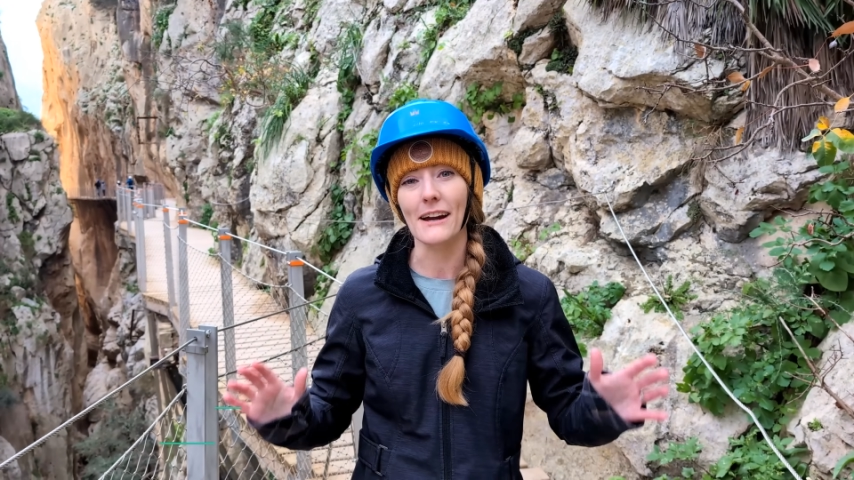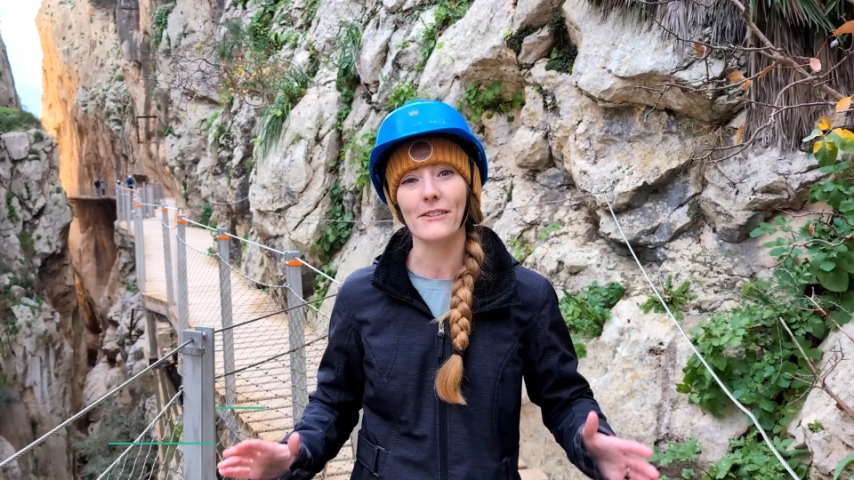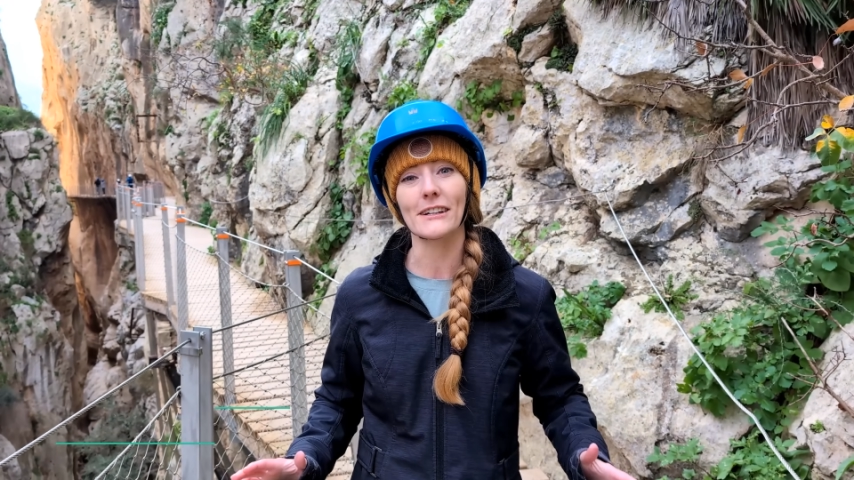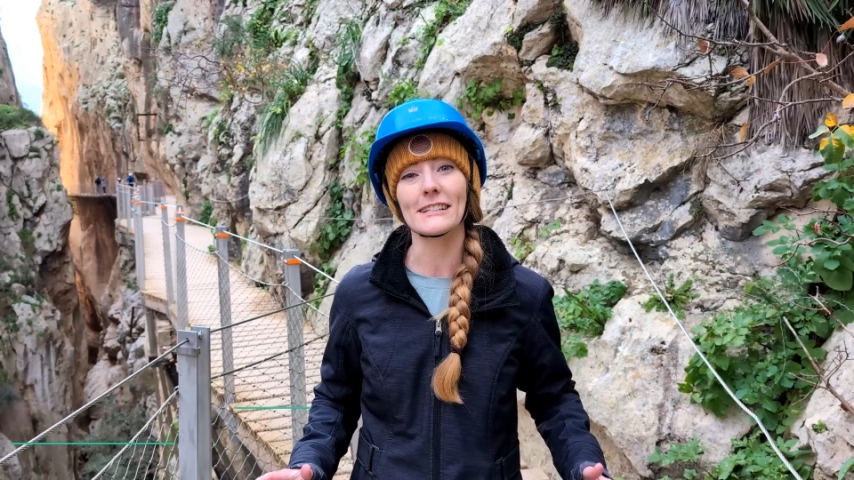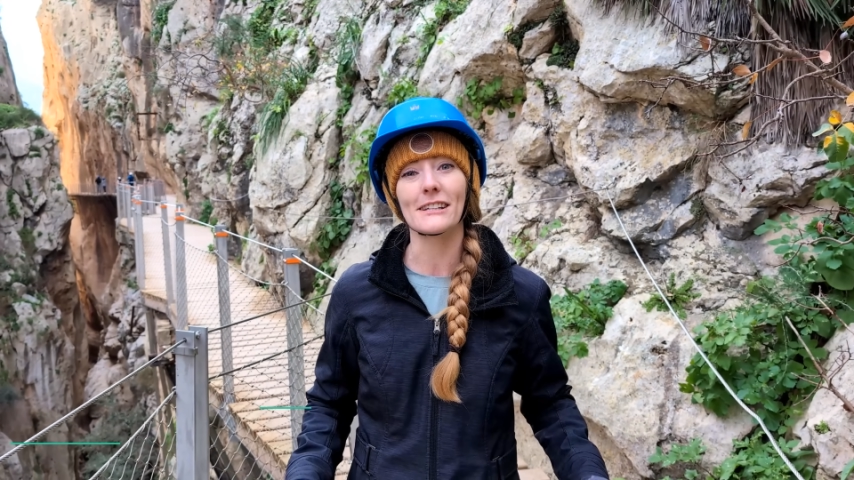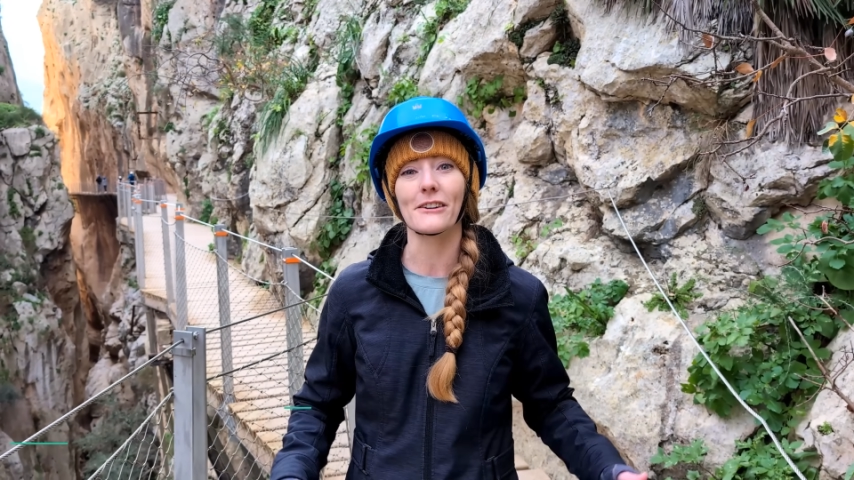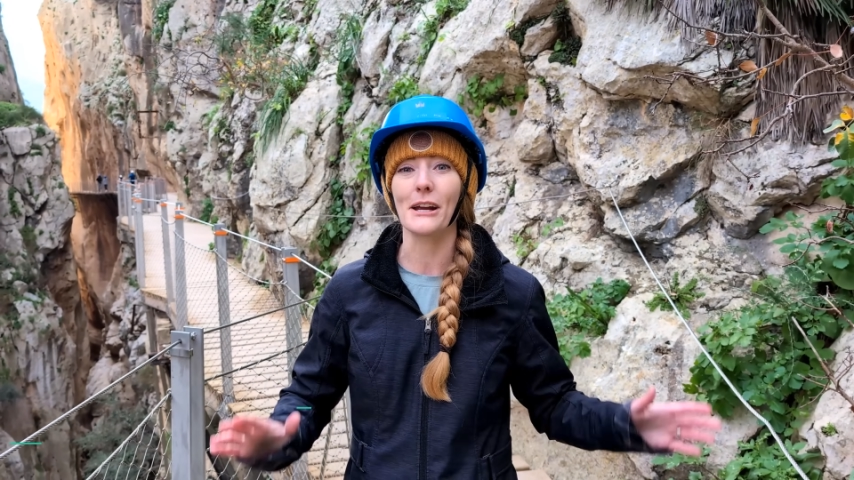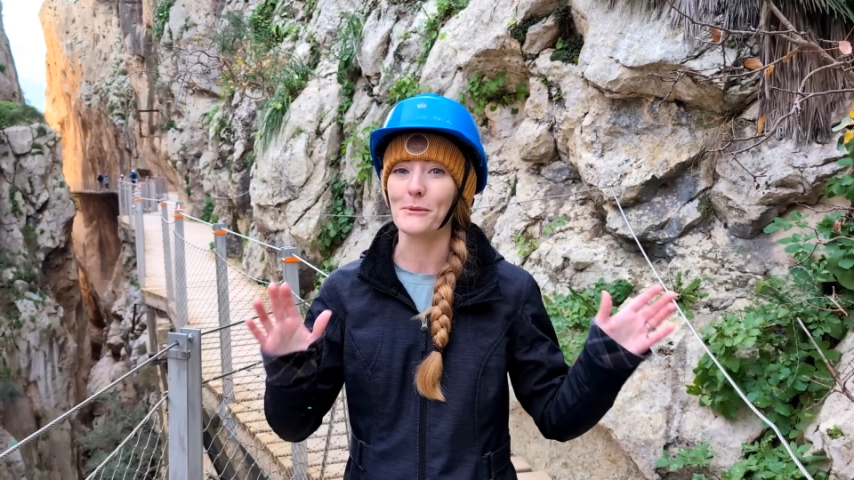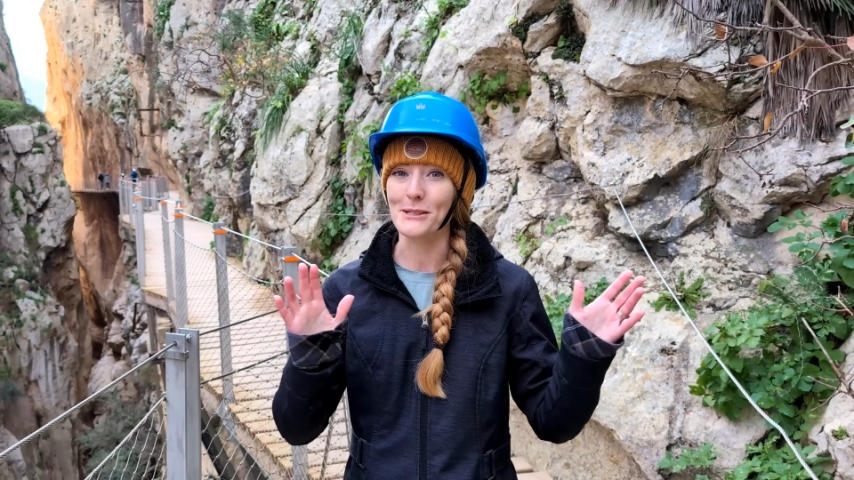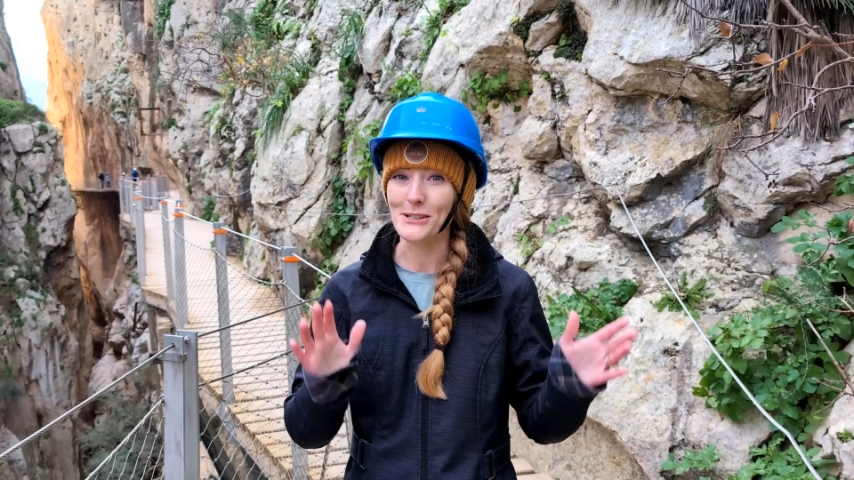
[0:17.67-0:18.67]
ever consider
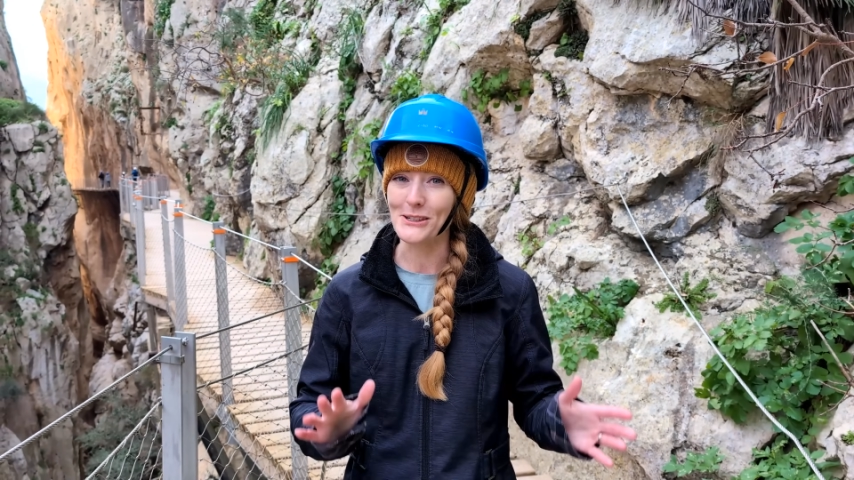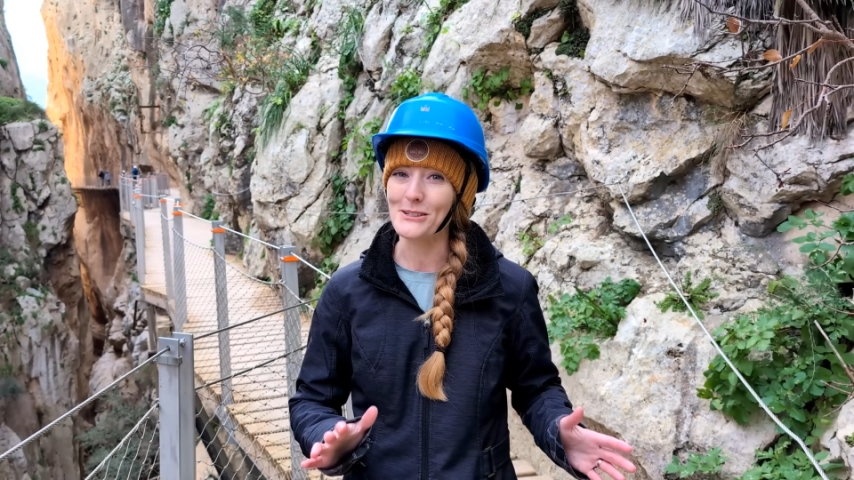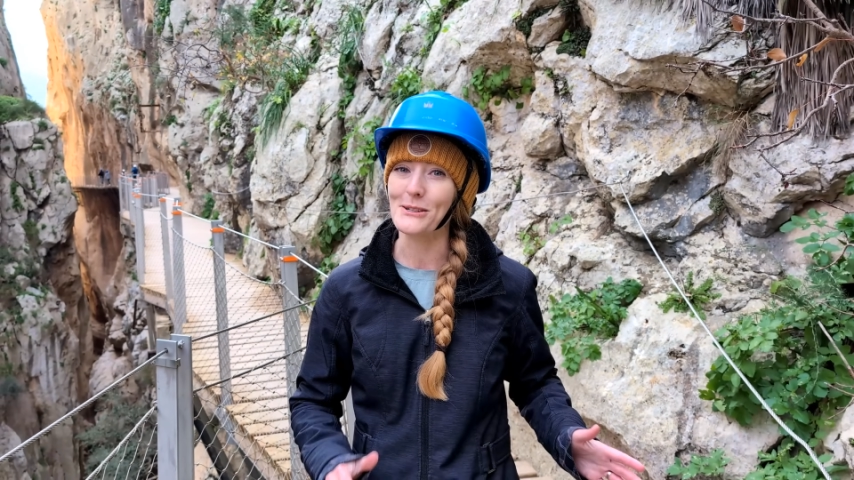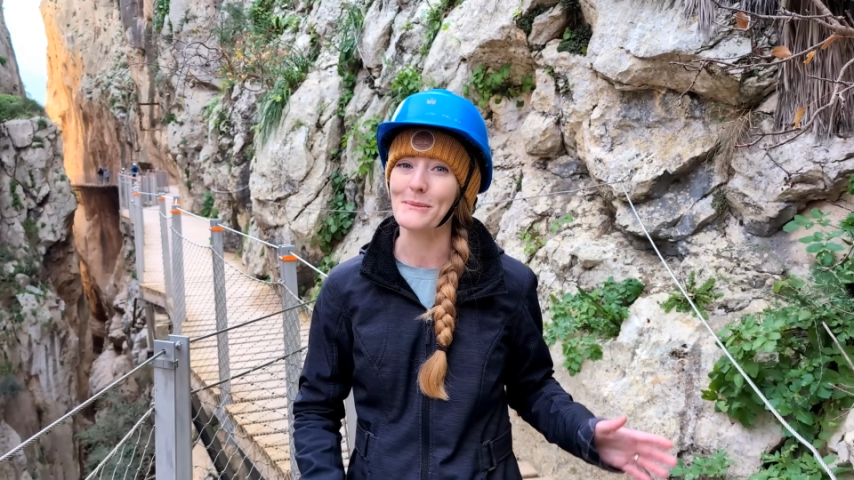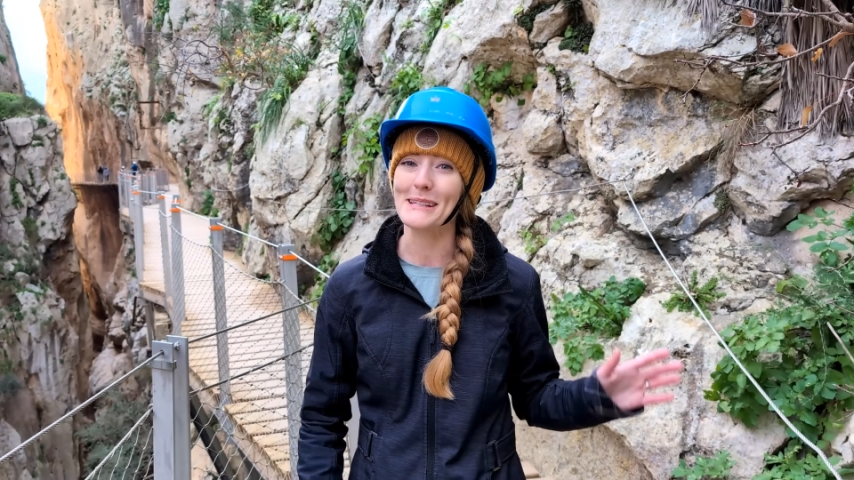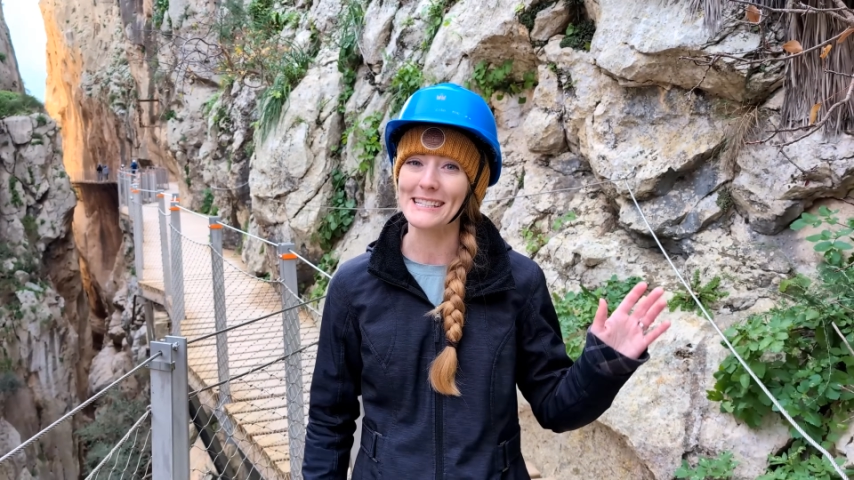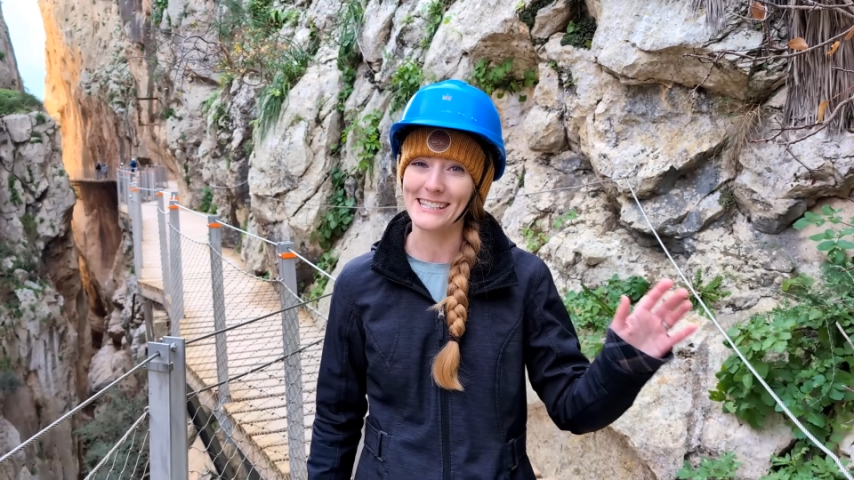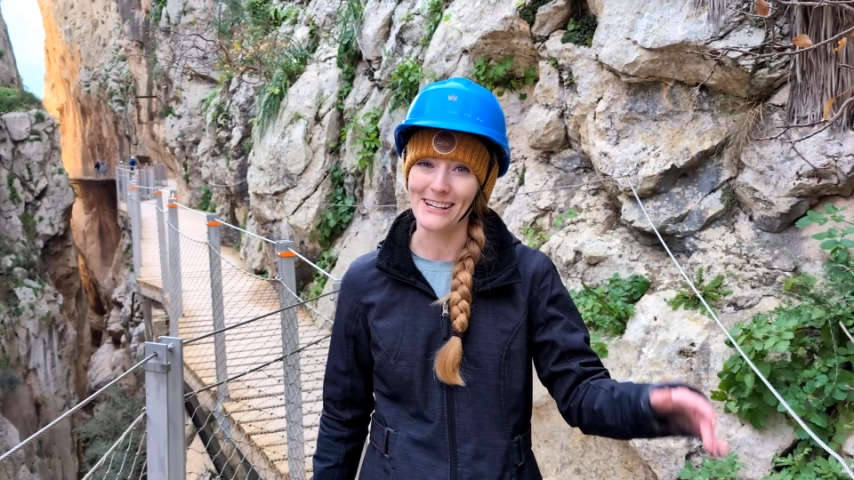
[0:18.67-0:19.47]
a return trip to this